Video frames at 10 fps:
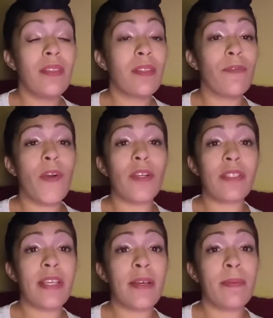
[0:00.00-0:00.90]
the first
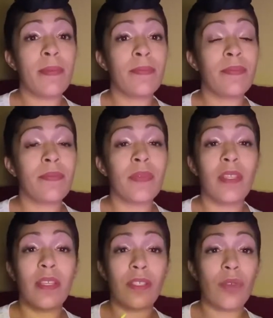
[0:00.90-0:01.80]
step
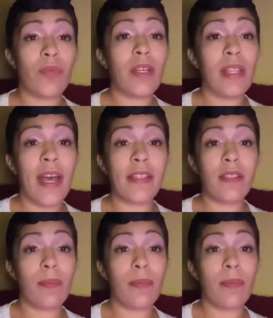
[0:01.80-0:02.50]
is to realizing the